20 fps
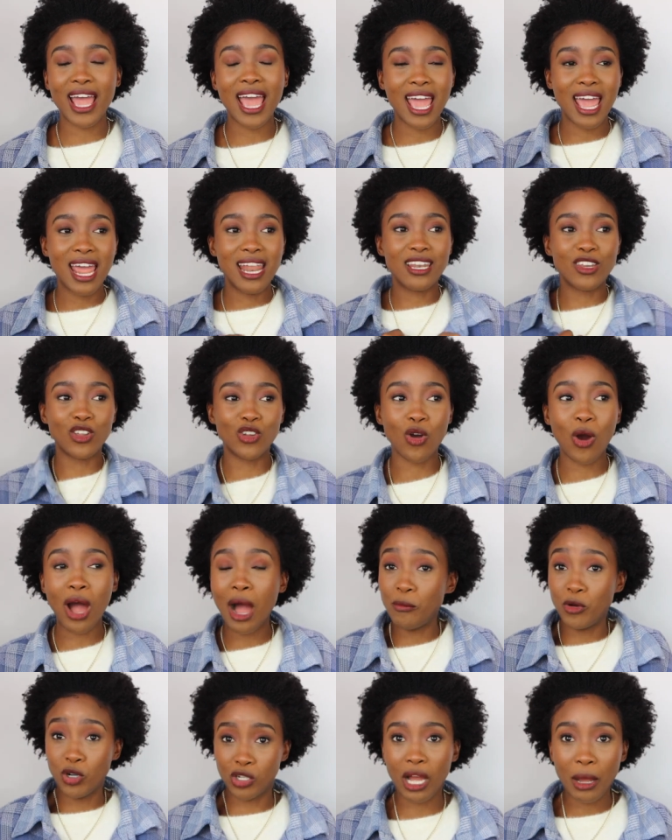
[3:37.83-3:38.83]
And you know,
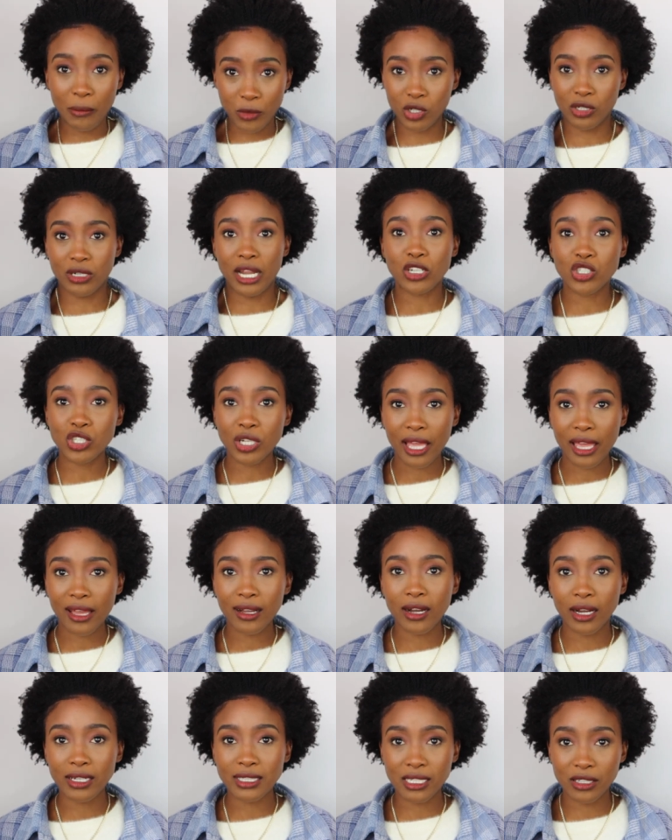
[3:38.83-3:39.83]
I'm a, I'm a natural hair
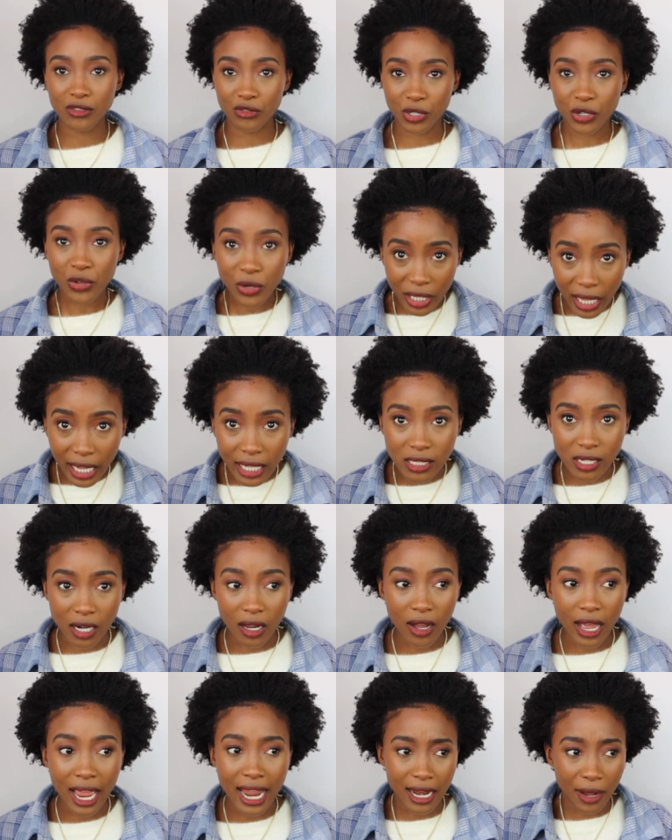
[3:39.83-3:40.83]
content
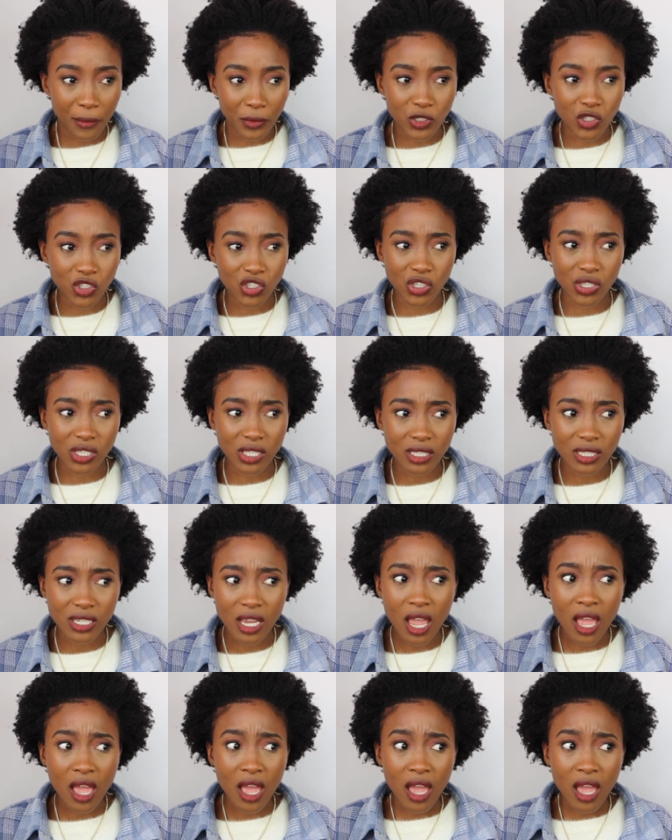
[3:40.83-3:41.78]
creator, and I was just